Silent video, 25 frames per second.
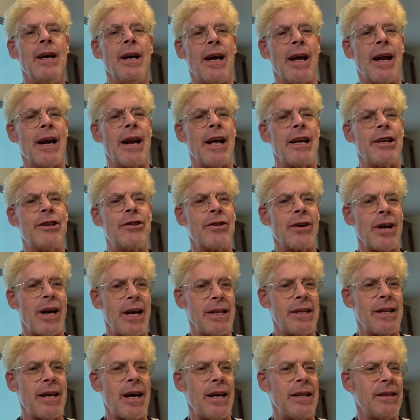And I
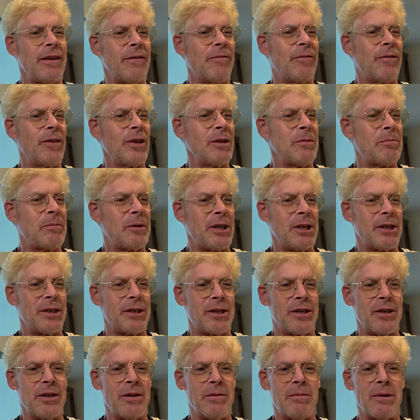tried that in the Philippines
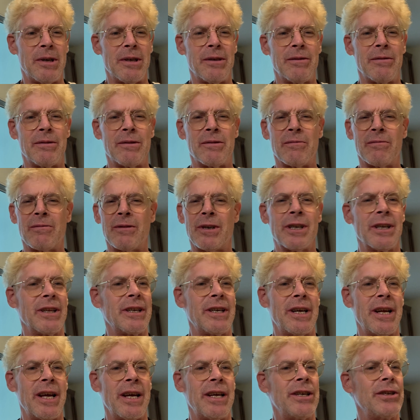too, but it was
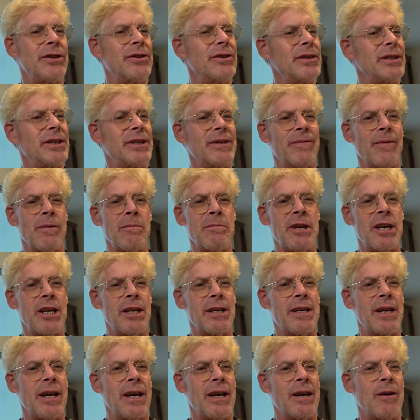really dangerous for me
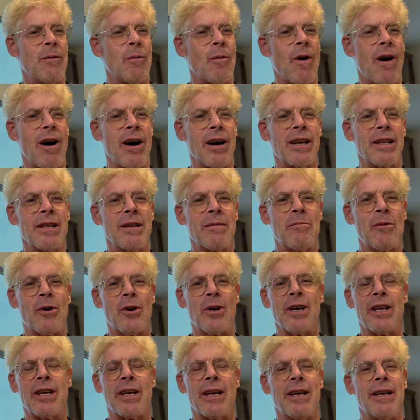to take a walk in the
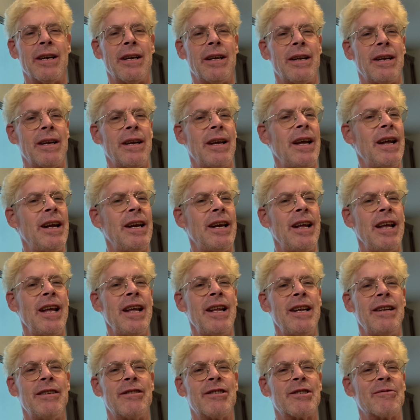morning, and
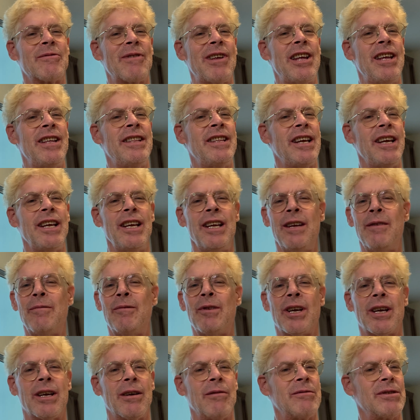in the
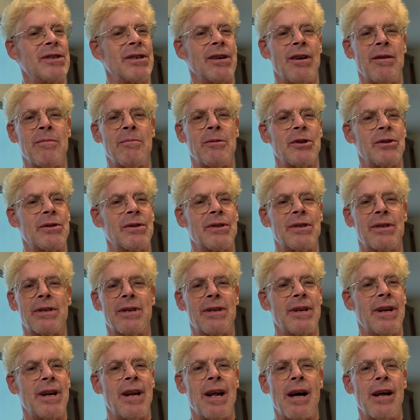evening it was almost
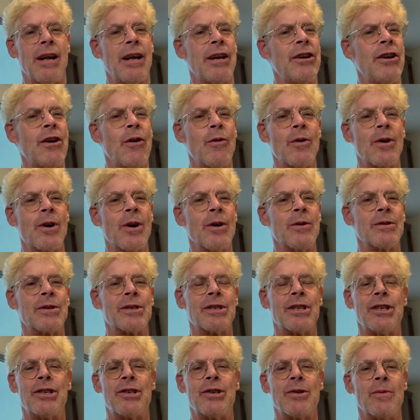a no-go
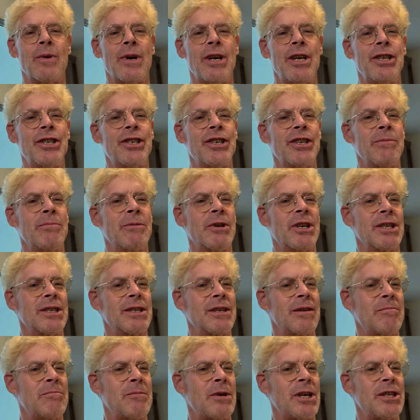situation because
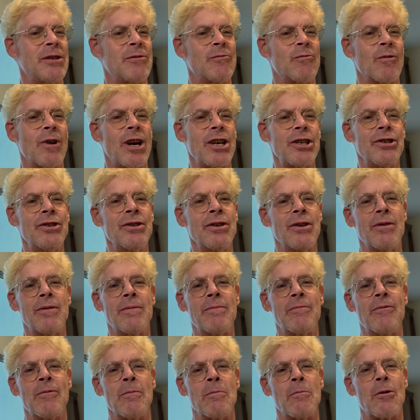everybody's rushing
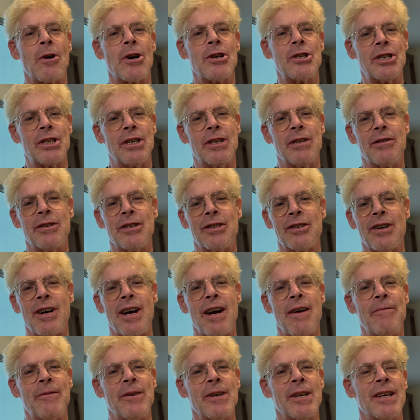home from rush hour
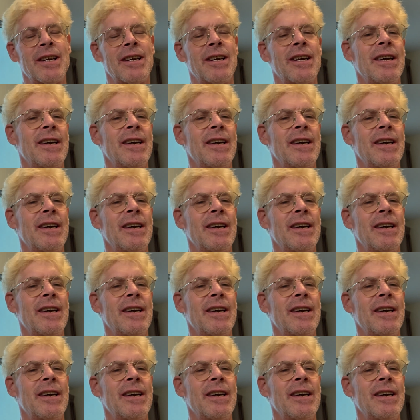traffic.